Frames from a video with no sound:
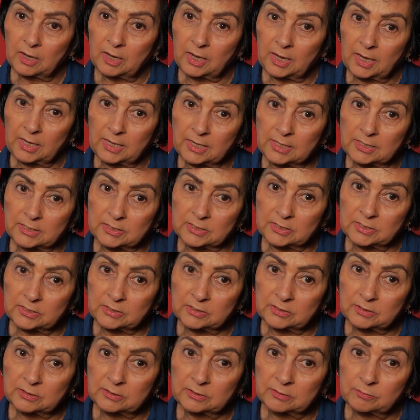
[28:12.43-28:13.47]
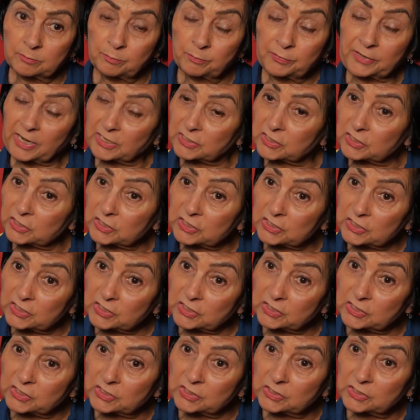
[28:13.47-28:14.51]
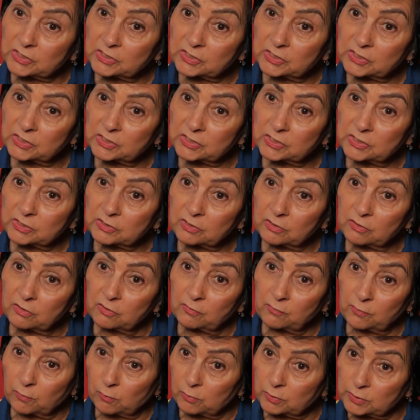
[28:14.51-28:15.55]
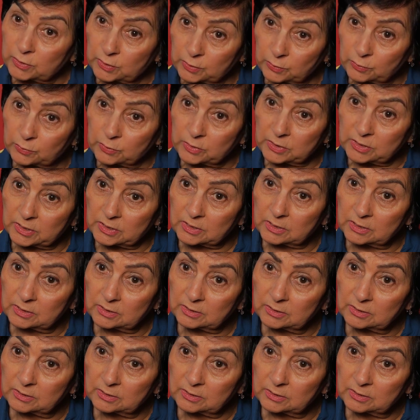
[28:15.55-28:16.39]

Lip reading: And prejudice of all sorts.